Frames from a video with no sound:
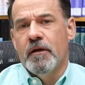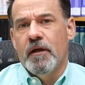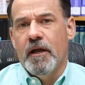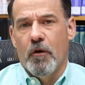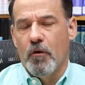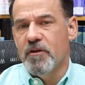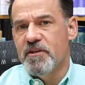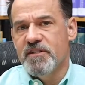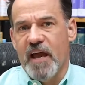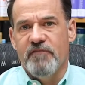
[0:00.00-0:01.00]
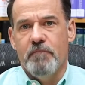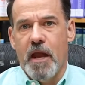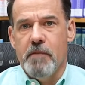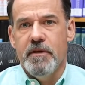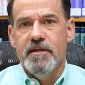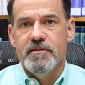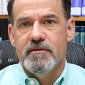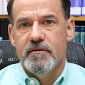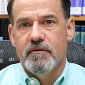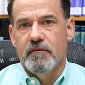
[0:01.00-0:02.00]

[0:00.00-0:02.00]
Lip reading: in order to save babies,